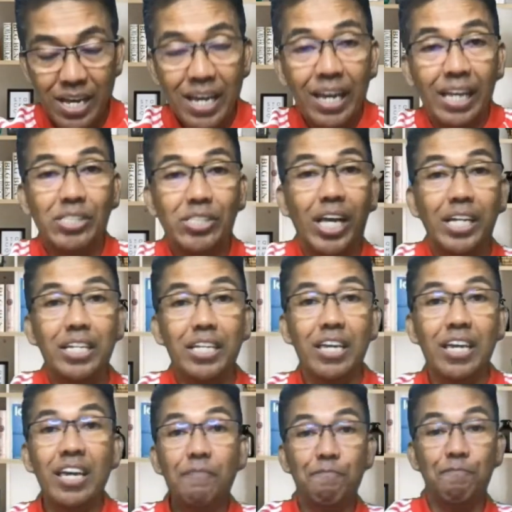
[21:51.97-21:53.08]
He said,
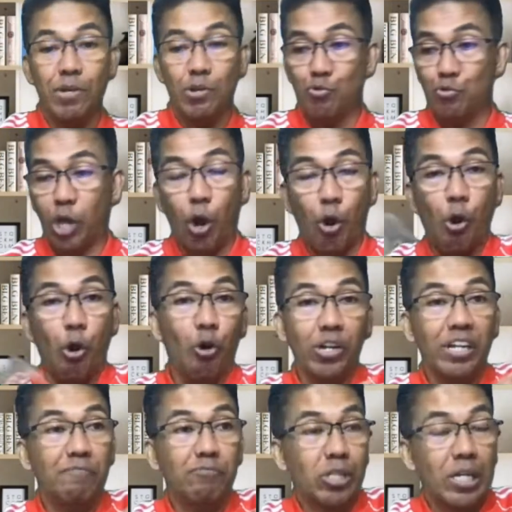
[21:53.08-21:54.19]
if the
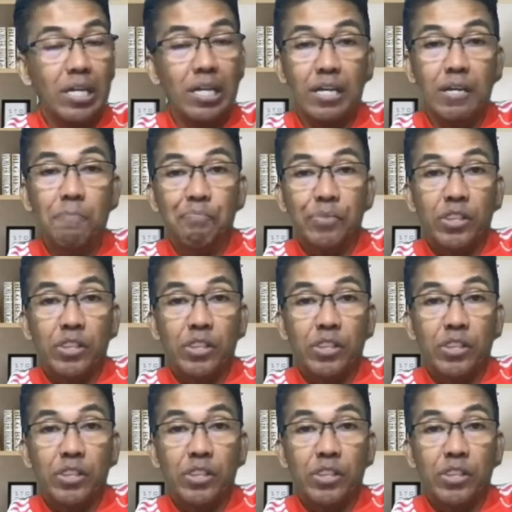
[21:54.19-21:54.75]
olive tree,